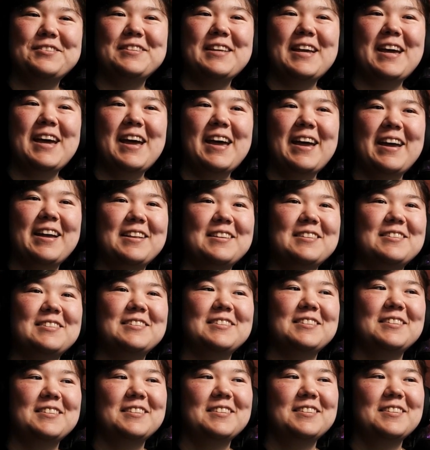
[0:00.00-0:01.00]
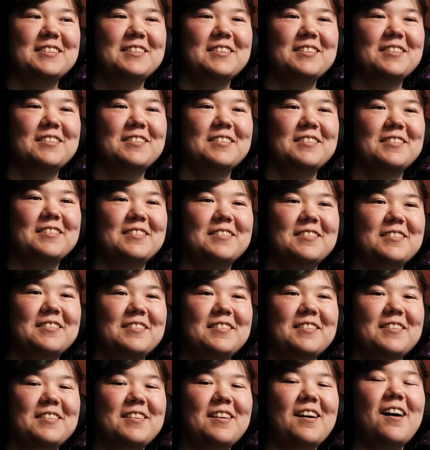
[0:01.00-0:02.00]
dads.
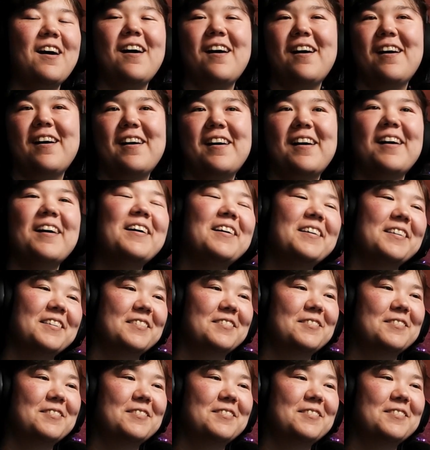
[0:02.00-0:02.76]
Aw.